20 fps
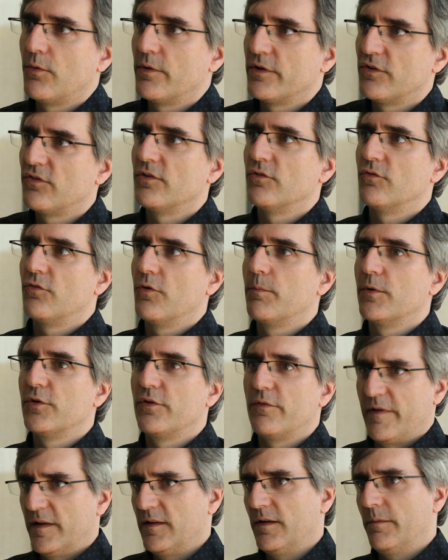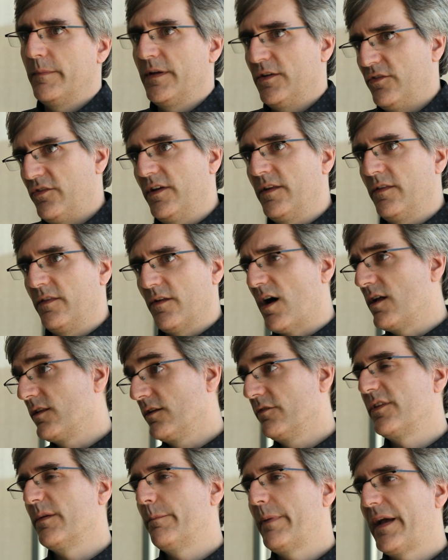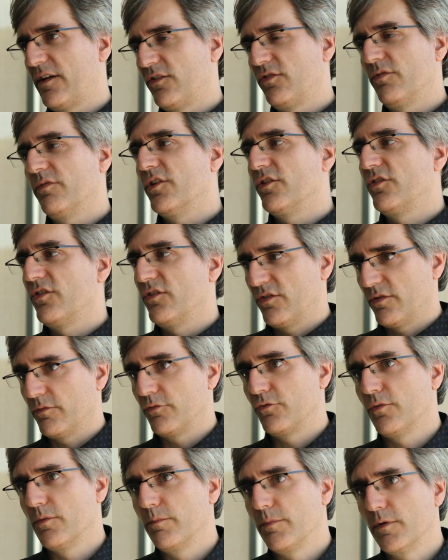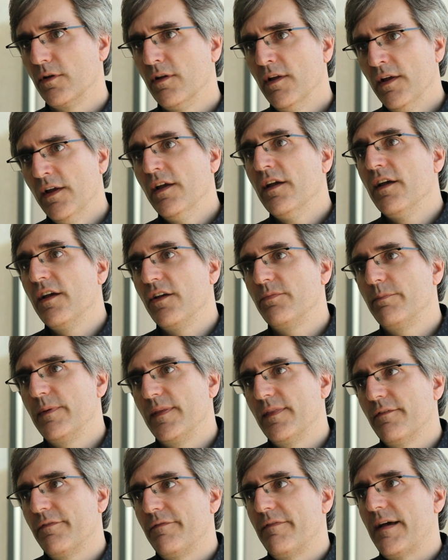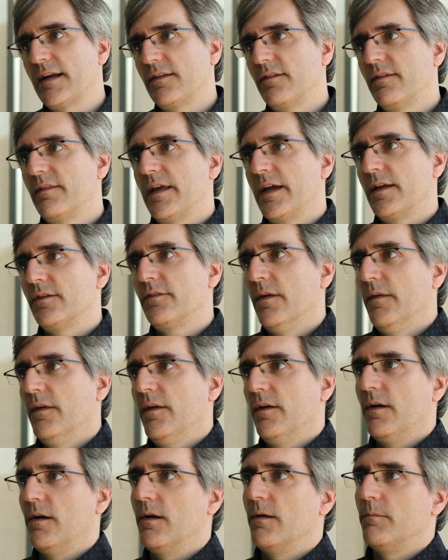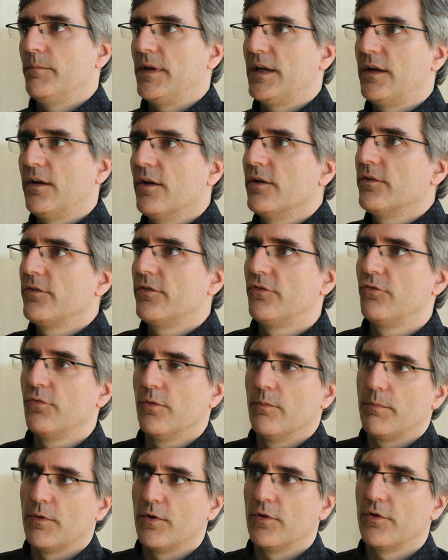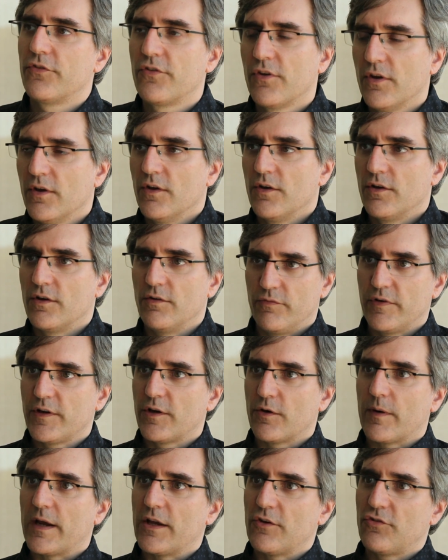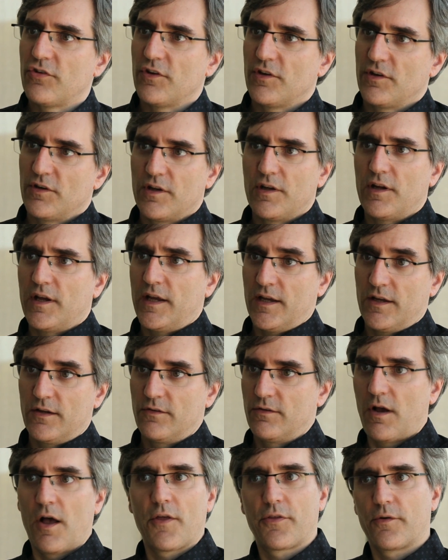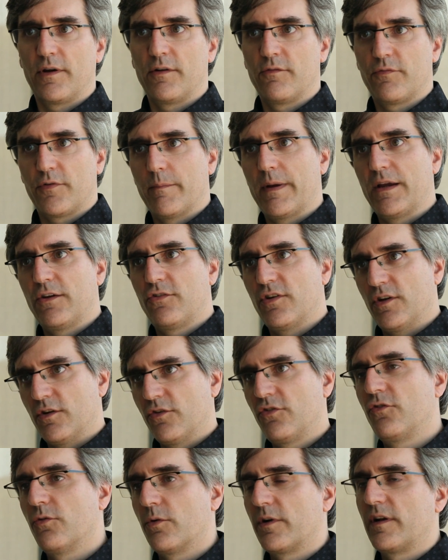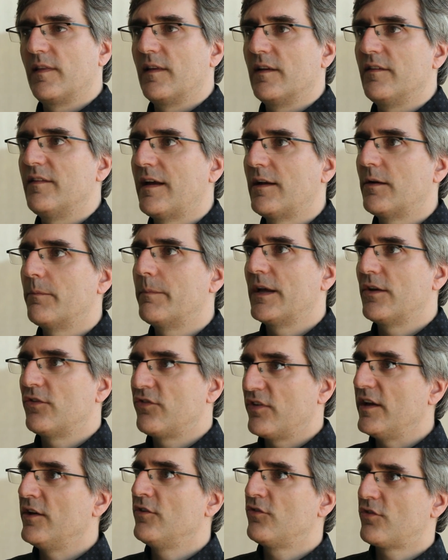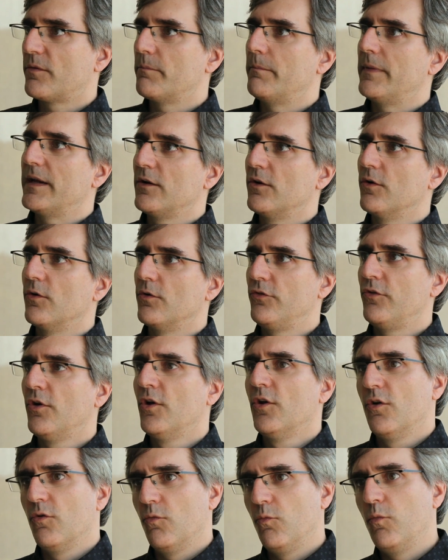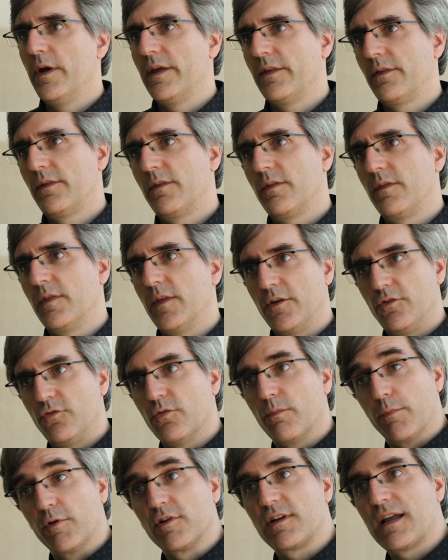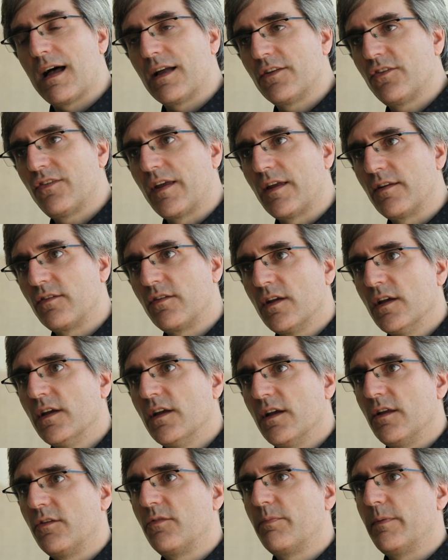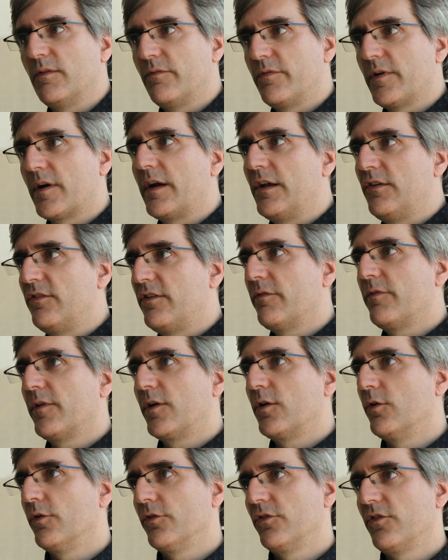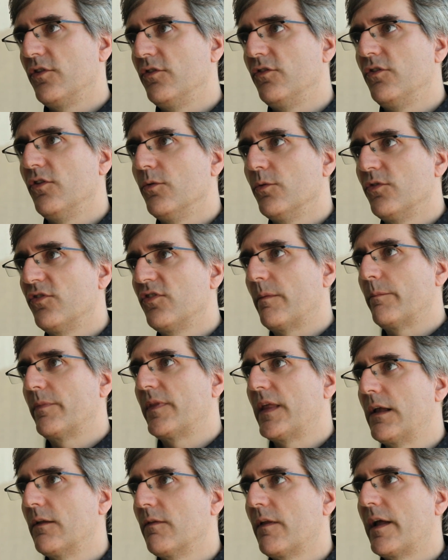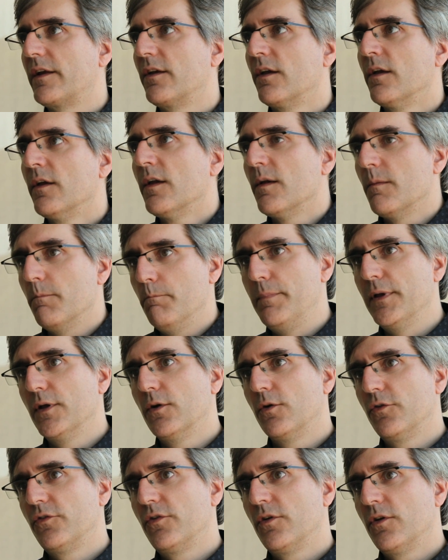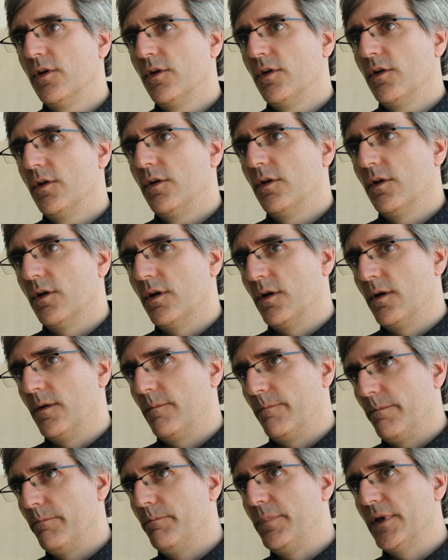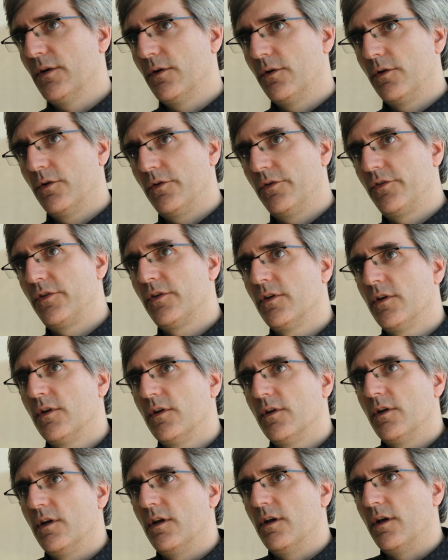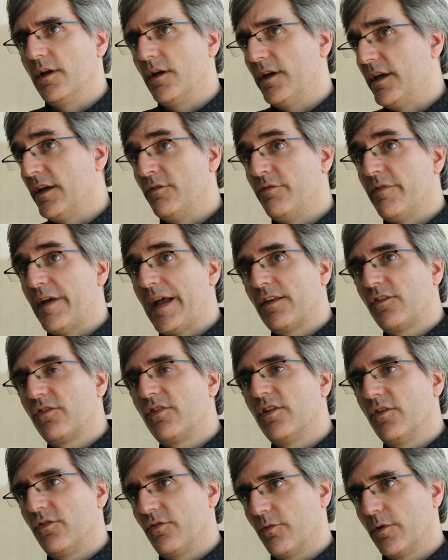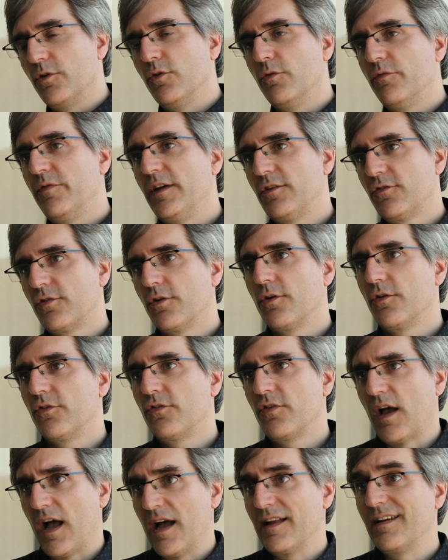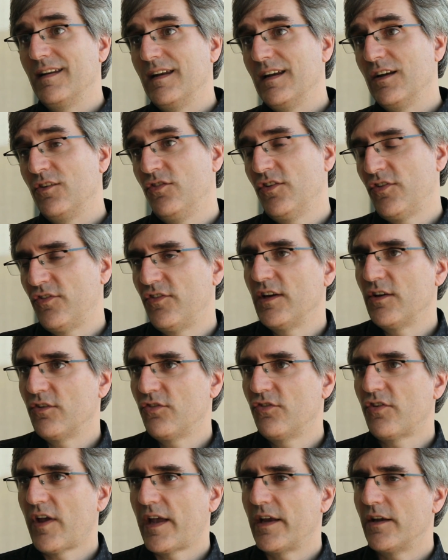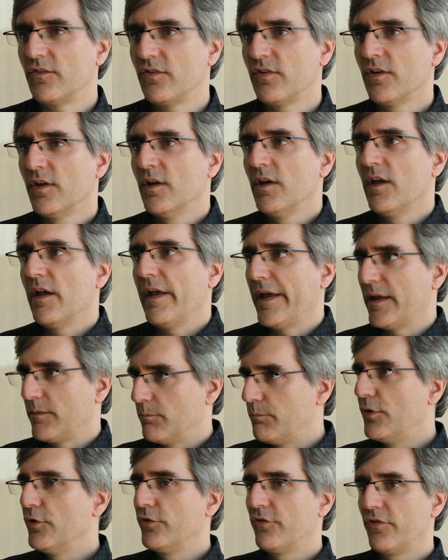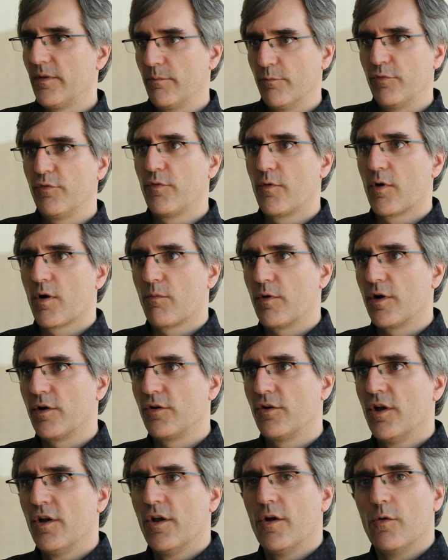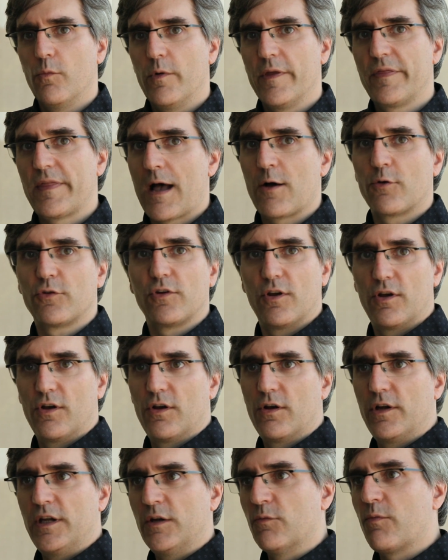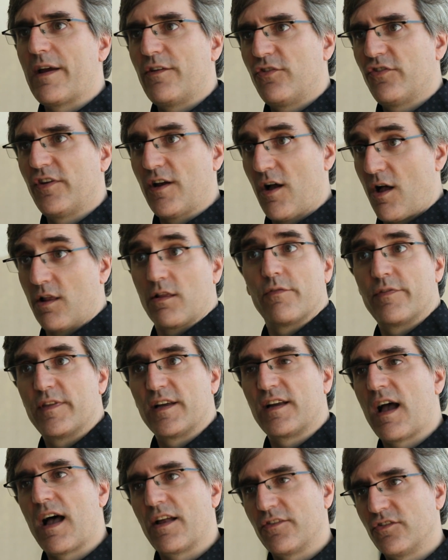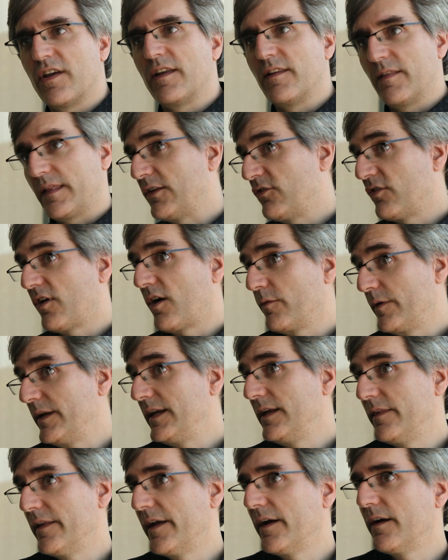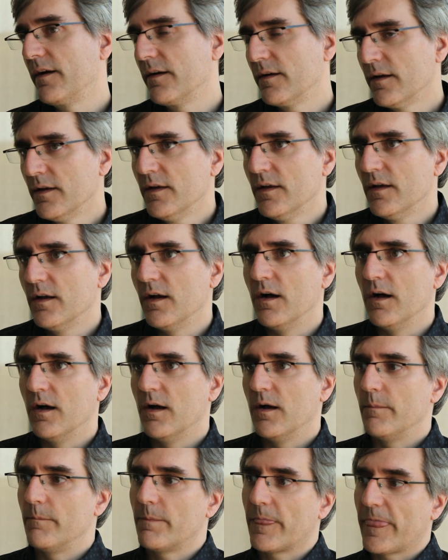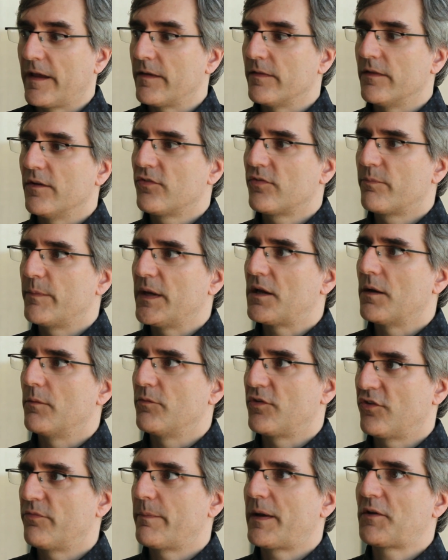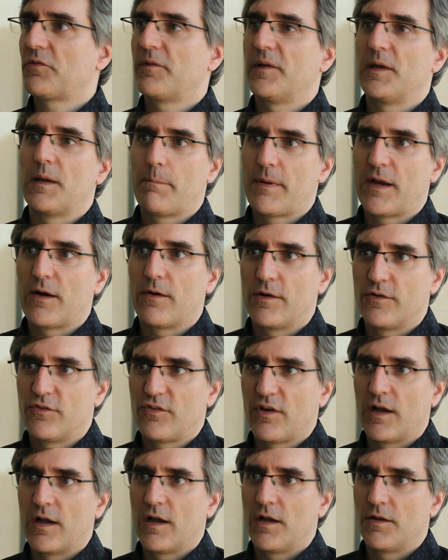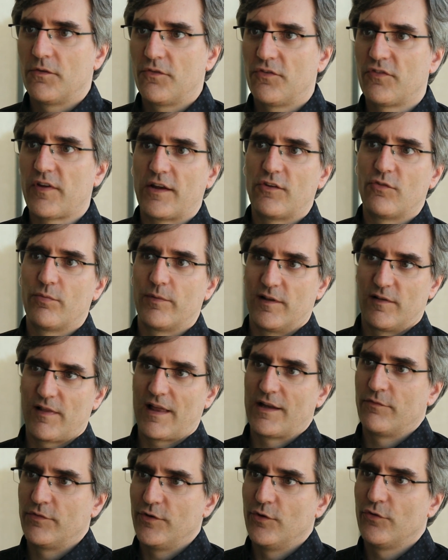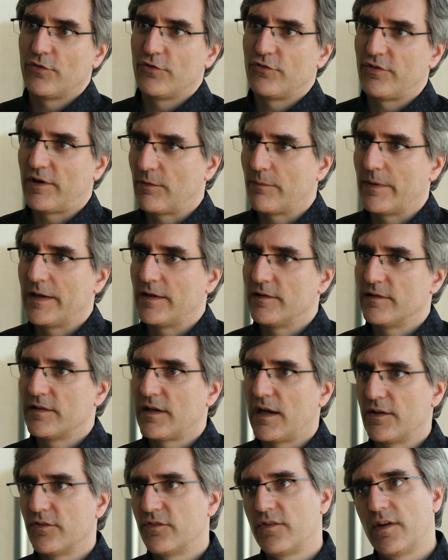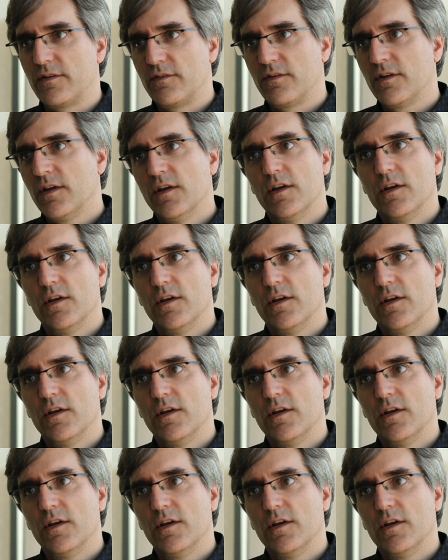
points in Drupal development in all of the past versions of Drupal has been the fact that um, because Drupal's configuration and other information is stored in the database intermingled with the Drupal content, it's been very difficult to do something like build, um, build uh, advances or new features on an existing site and push them forward without erasing all of the content that's already there. Um, and this becomes especially apparent on sites with a lot of user generated content.